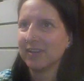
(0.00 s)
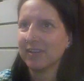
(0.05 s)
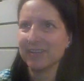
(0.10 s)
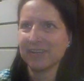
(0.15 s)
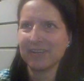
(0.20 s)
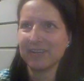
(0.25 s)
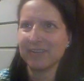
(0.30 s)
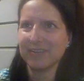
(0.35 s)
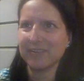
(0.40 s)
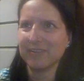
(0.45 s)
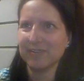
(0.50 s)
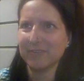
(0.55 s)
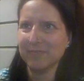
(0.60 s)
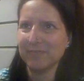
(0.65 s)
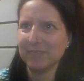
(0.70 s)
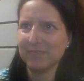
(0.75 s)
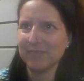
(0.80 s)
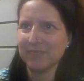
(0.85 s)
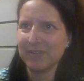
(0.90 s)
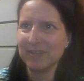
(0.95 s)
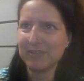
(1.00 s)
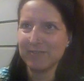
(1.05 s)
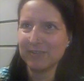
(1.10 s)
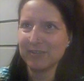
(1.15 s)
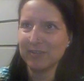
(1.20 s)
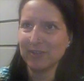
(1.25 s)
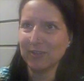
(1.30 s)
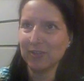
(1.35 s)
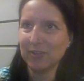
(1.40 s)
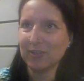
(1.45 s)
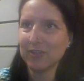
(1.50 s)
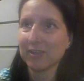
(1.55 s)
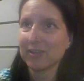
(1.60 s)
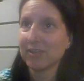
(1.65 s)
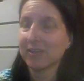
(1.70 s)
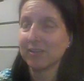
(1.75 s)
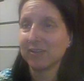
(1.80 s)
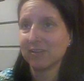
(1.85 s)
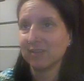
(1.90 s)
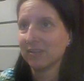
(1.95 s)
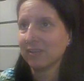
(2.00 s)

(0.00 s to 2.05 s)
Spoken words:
like they'll give you a look.